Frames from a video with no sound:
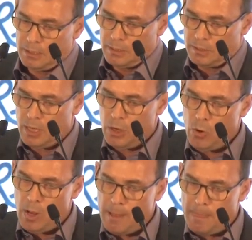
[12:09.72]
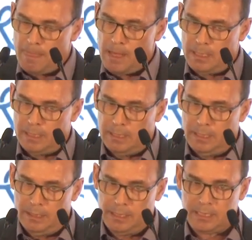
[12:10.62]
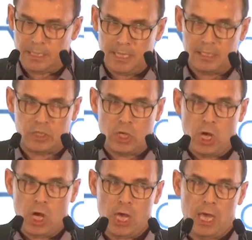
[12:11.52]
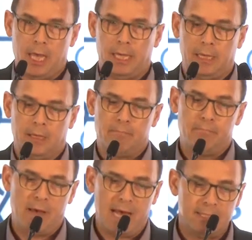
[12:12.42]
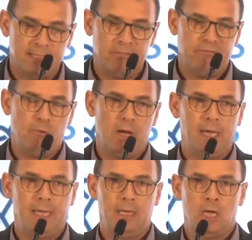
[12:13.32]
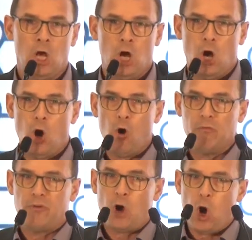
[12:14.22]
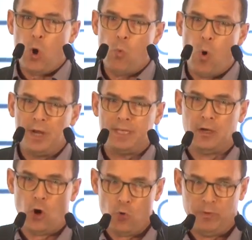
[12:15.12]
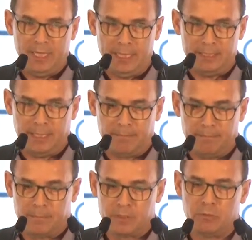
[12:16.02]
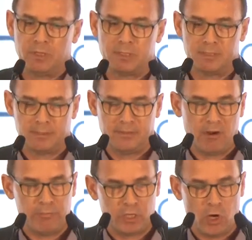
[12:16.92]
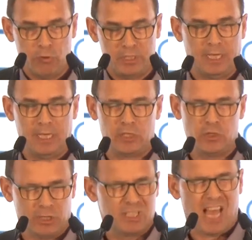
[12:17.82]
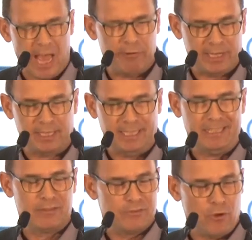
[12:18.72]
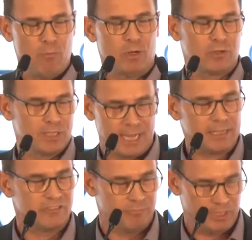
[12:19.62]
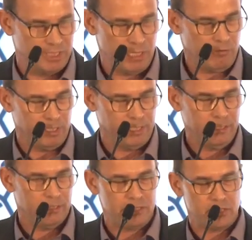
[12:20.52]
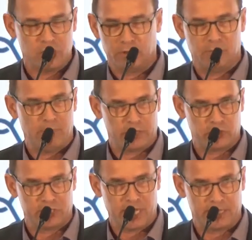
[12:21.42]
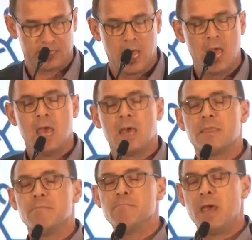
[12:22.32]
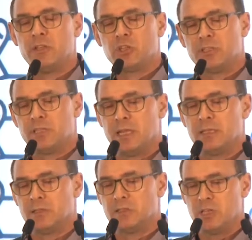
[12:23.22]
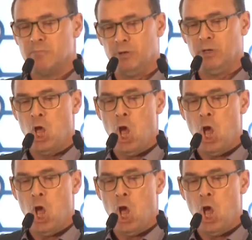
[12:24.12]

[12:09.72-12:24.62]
So this is a passive way of avoiding overheating. So the ceramic coating is not directly a thermal conductive material here. This is not the major sense. The major sense is simple